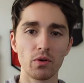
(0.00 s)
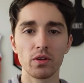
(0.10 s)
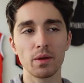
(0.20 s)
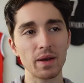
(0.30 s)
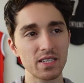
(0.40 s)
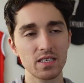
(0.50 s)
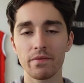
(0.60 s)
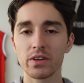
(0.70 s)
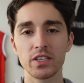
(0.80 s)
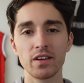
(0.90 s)
We're only about
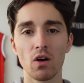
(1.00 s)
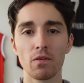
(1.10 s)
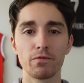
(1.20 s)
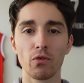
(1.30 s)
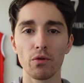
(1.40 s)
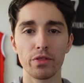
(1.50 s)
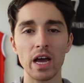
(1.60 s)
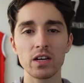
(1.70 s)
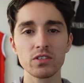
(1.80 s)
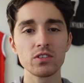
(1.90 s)
70 off
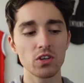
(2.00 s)
4,000.